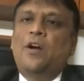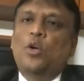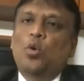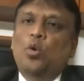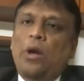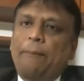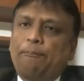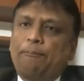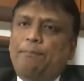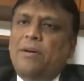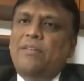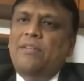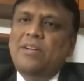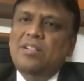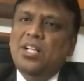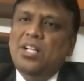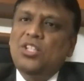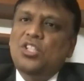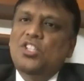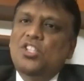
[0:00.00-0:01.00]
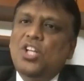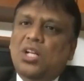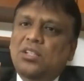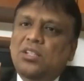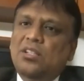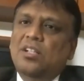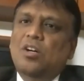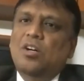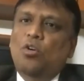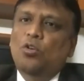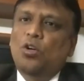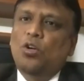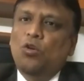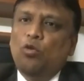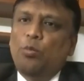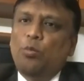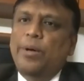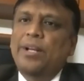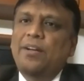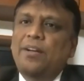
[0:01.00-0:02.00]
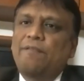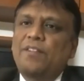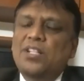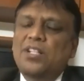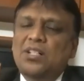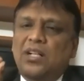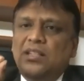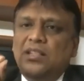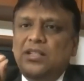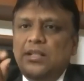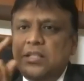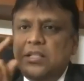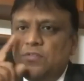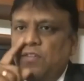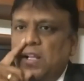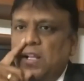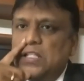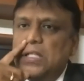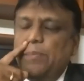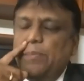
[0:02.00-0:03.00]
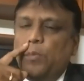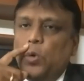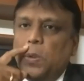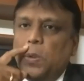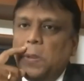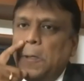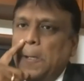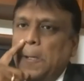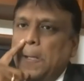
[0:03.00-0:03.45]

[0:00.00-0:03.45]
to empower such chartered accountant women we started this flexi portal